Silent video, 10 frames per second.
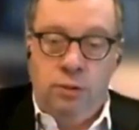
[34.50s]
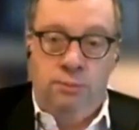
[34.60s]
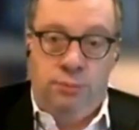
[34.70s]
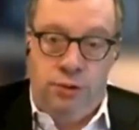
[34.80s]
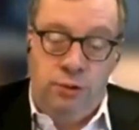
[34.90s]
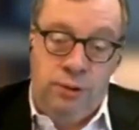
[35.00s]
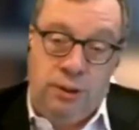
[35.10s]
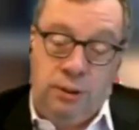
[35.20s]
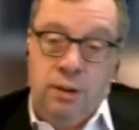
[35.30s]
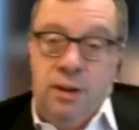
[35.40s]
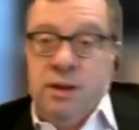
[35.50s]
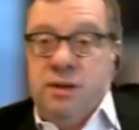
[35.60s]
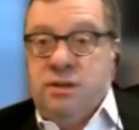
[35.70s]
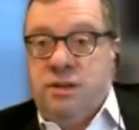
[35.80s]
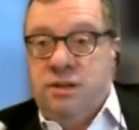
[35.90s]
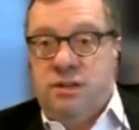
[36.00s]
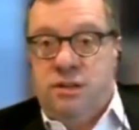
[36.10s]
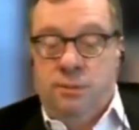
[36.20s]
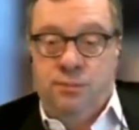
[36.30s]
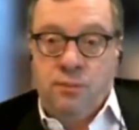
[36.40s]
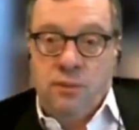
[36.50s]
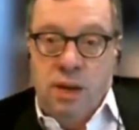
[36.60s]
computing system